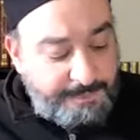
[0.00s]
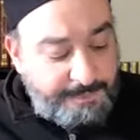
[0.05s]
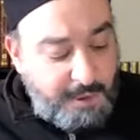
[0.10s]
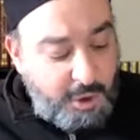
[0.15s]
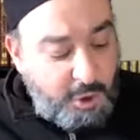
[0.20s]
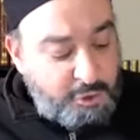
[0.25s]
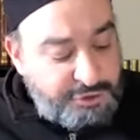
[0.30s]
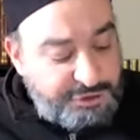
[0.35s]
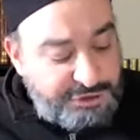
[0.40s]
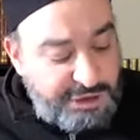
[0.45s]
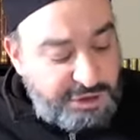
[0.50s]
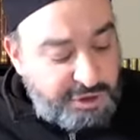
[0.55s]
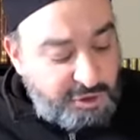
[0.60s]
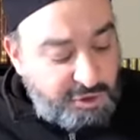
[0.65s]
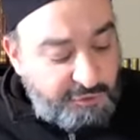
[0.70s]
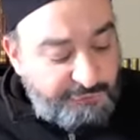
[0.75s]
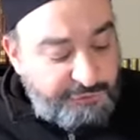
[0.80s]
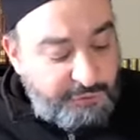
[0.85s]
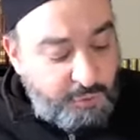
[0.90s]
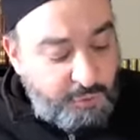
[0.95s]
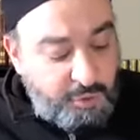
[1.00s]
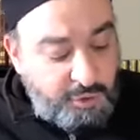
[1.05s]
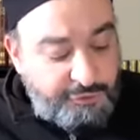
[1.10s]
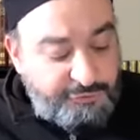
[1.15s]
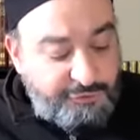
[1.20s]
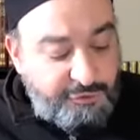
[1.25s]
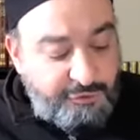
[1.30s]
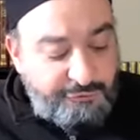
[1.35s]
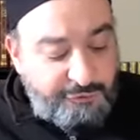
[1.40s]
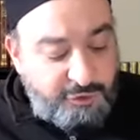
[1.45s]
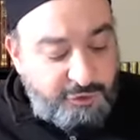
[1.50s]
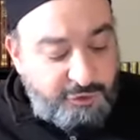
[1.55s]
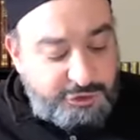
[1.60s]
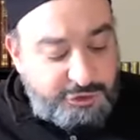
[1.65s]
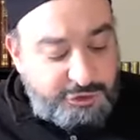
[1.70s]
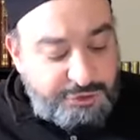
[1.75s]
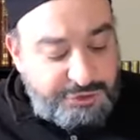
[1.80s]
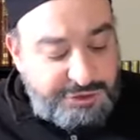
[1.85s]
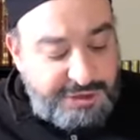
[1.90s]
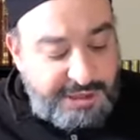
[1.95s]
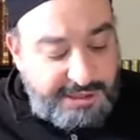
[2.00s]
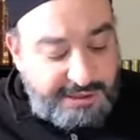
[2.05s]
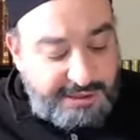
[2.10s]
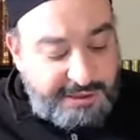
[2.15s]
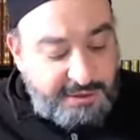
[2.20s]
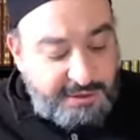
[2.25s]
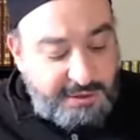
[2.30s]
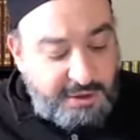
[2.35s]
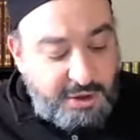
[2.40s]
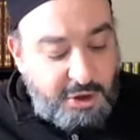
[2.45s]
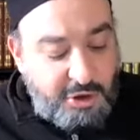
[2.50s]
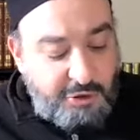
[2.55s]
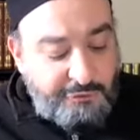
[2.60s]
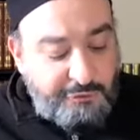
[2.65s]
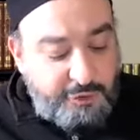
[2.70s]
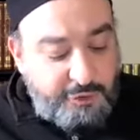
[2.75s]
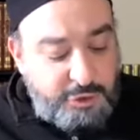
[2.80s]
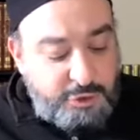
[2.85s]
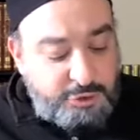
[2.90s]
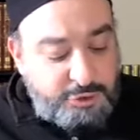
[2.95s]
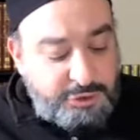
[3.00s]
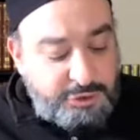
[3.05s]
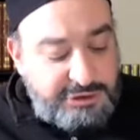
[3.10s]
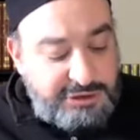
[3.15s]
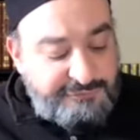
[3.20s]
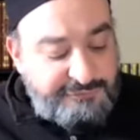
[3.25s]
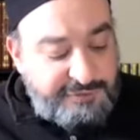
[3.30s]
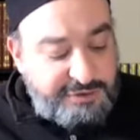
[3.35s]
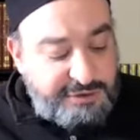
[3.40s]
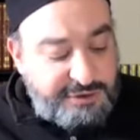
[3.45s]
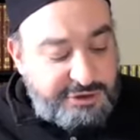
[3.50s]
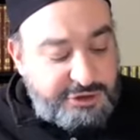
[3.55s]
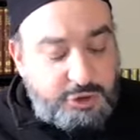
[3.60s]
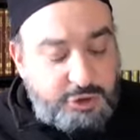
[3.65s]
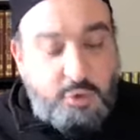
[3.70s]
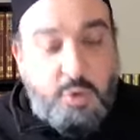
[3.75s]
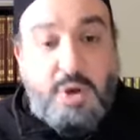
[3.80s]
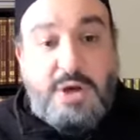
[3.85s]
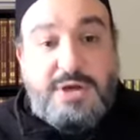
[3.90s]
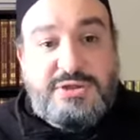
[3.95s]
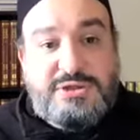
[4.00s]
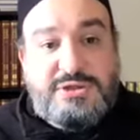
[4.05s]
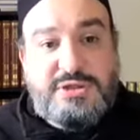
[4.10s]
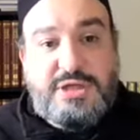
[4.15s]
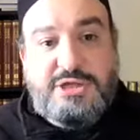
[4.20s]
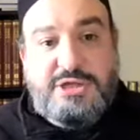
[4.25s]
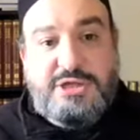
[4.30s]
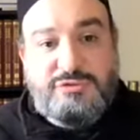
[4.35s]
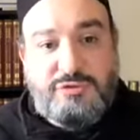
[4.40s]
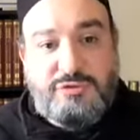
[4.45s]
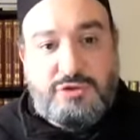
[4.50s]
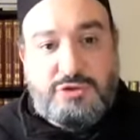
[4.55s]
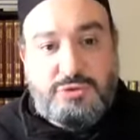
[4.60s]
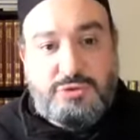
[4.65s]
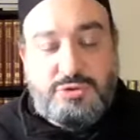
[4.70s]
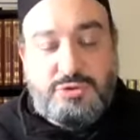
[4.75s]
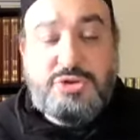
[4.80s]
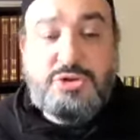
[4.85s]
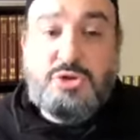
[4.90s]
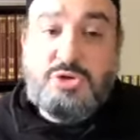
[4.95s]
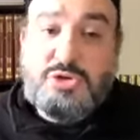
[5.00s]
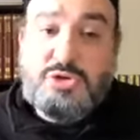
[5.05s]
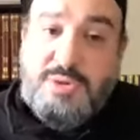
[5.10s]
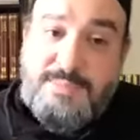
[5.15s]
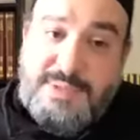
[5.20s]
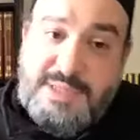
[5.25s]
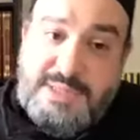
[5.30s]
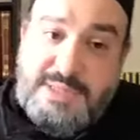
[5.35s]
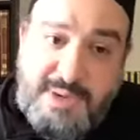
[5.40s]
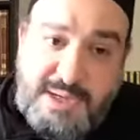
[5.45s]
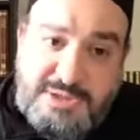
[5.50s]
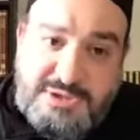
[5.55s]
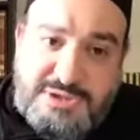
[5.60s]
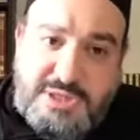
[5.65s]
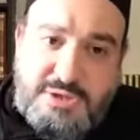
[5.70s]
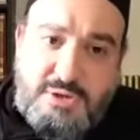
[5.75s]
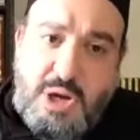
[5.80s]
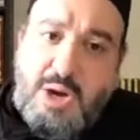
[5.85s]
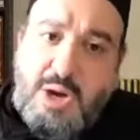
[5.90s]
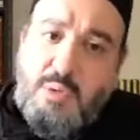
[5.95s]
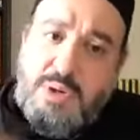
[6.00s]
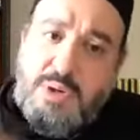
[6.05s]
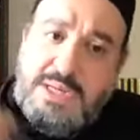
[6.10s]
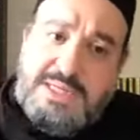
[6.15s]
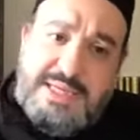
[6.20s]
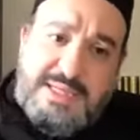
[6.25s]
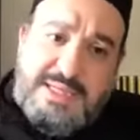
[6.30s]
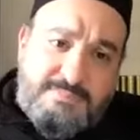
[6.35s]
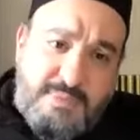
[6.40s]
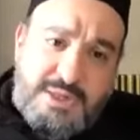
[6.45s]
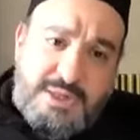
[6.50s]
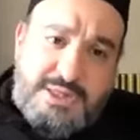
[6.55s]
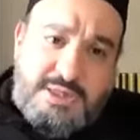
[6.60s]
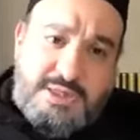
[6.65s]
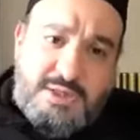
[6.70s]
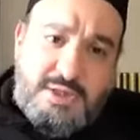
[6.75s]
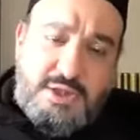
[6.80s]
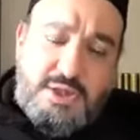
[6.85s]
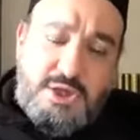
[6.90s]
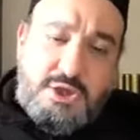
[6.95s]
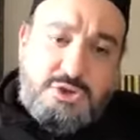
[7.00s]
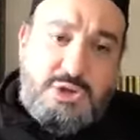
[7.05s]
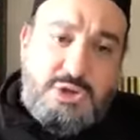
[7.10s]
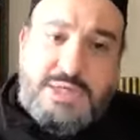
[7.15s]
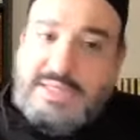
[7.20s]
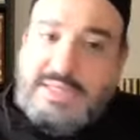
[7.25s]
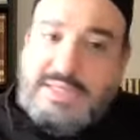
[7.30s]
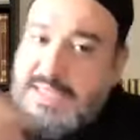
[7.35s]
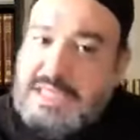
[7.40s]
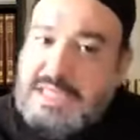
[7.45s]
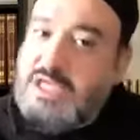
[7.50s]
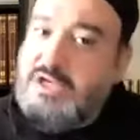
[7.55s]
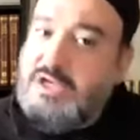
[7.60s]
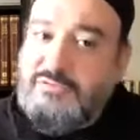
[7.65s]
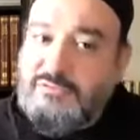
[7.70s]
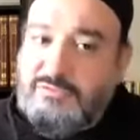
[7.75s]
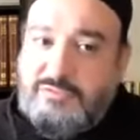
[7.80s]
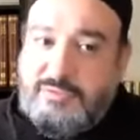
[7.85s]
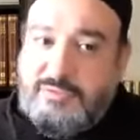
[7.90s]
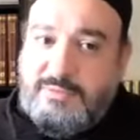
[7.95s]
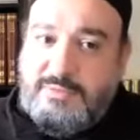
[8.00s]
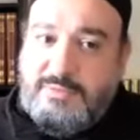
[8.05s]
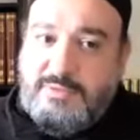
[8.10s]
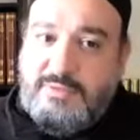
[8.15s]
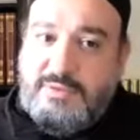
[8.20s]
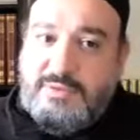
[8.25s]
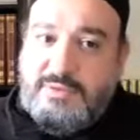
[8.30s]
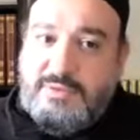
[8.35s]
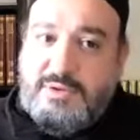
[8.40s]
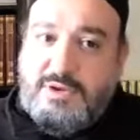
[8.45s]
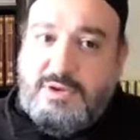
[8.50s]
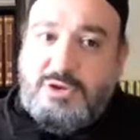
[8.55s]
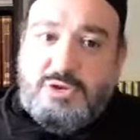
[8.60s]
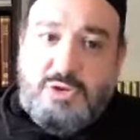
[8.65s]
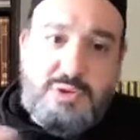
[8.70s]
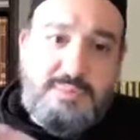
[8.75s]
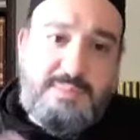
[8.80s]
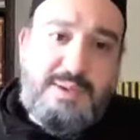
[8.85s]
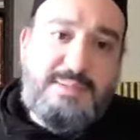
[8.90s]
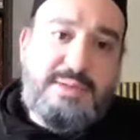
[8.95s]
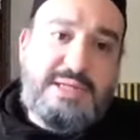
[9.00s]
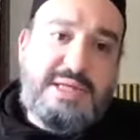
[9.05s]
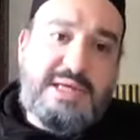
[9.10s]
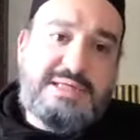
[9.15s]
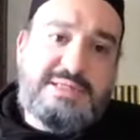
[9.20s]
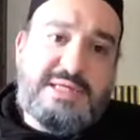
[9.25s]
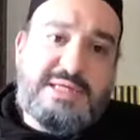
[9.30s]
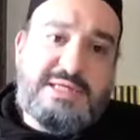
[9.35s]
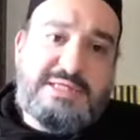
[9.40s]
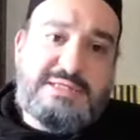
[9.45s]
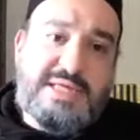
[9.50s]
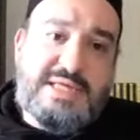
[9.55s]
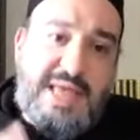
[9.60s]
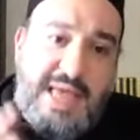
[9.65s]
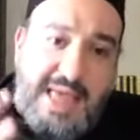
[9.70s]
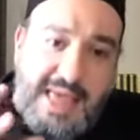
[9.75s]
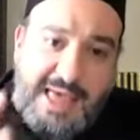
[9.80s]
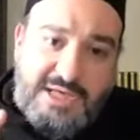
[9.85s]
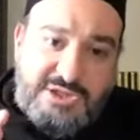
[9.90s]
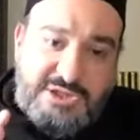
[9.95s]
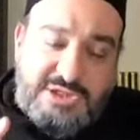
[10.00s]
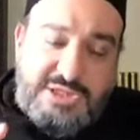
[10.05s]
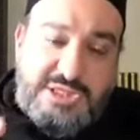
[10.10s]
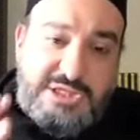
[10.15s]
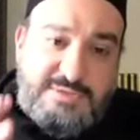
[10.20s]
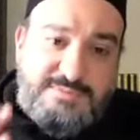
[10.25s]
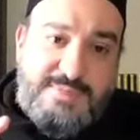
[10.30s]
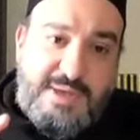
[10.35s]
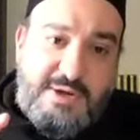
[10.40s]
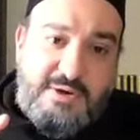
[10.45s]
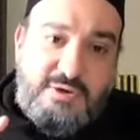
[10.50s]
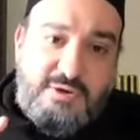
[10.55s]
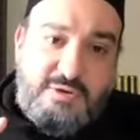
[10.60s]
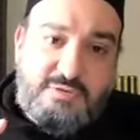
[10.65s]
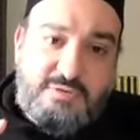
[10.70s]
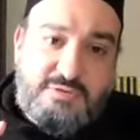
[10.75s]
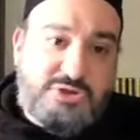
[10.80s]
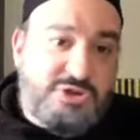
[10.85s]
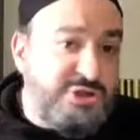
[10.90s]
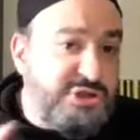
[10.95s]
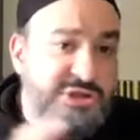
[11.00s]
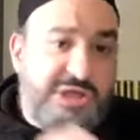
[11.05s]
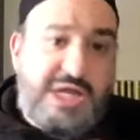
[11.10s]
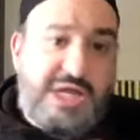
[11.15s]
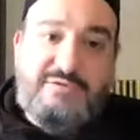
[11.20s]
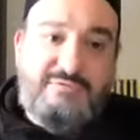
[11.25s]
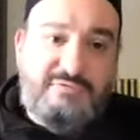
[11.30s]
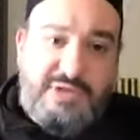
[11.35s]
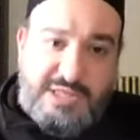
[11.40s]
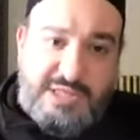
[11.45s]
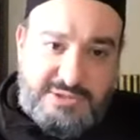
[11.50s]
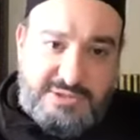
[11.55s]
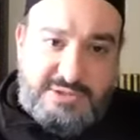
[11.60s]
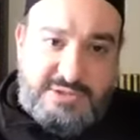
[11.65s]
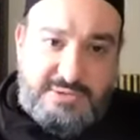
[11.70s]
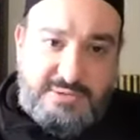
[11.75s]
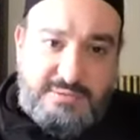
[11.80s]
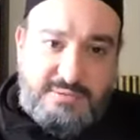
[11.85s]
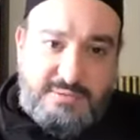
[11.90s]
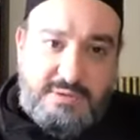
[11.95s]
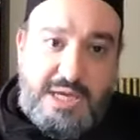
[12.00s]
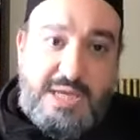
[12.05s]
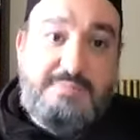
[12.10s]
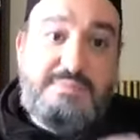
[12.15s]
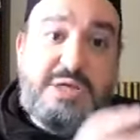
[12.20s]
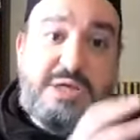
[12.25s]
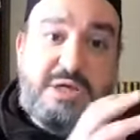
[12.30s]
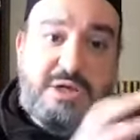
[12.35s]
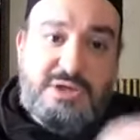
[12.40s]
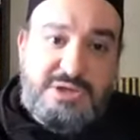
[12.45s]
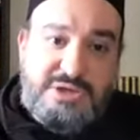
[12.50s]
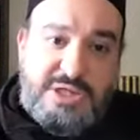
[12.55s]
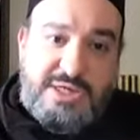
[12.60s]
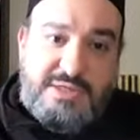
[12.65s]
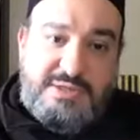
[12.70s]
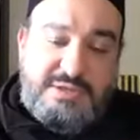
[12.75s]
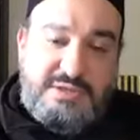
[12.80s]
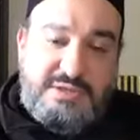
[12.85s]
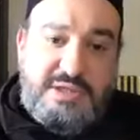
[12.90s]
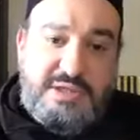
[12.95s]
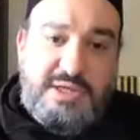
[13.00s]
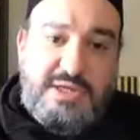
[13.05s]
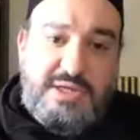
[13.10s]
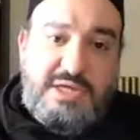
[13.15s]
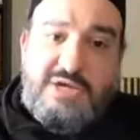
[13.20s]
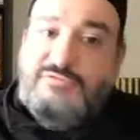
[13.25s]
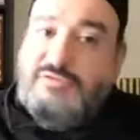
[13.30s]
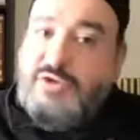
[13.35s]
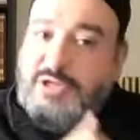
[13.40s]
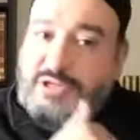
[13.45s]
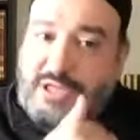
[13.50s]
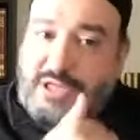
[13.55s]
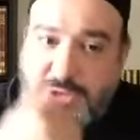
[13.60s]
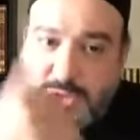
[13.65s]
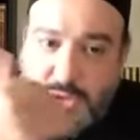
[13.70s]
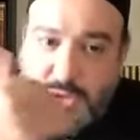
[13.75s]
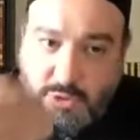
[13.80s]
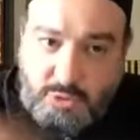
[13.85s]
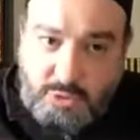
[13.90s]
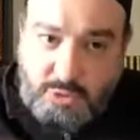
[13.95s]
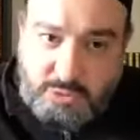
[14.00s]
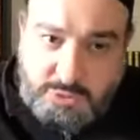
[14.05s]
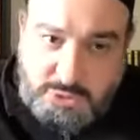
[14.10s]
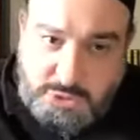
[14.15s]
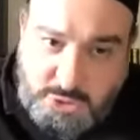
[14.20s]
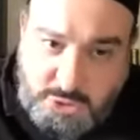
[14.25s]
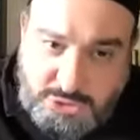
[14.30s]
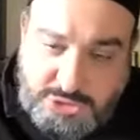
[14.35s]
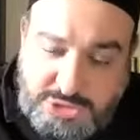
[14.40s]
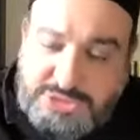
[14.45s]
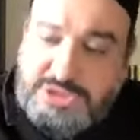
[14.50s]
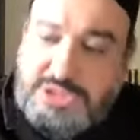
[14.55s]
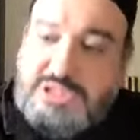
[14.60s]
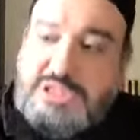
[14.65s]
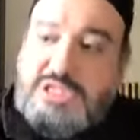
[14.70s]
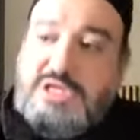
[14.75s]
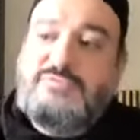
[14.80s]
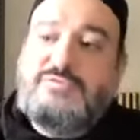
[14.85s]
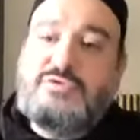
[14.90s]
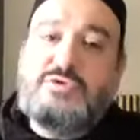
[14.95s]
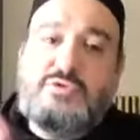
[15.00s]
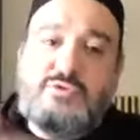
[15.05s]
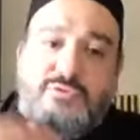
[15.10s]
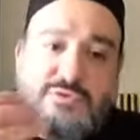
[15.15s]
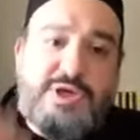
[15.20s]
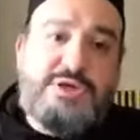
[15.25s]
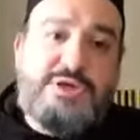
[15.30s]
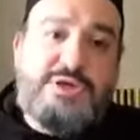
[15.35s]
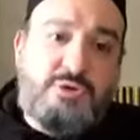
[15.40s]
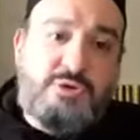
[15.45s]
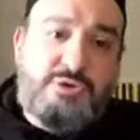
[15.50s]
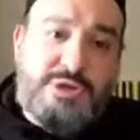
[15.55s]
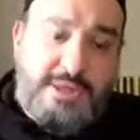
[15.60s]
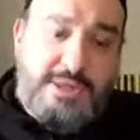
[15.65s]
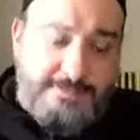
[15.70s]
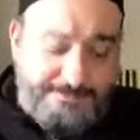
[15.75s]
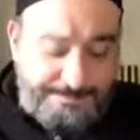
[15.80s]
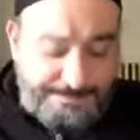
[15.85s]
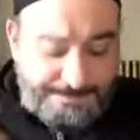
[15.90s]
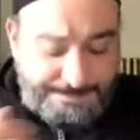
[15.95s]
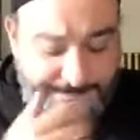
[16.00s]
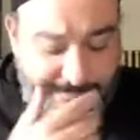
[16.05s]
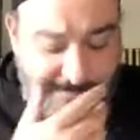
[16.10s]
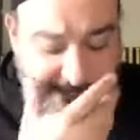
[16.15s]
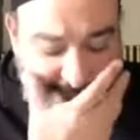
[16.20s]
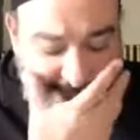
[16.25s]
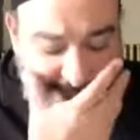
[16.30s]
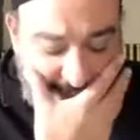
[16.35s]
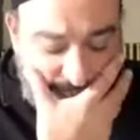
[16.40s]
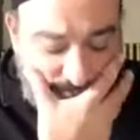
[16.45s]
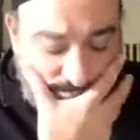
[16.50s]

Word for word: O seeker of the world for virtue's sake, for you to leave it is twice as virtuous. So somebody might say, No, I want to get money so I can give. So Imam al Ghazali is saying, Actually, it's better just have less and be content. If Allah so chooses to give you, then you can give.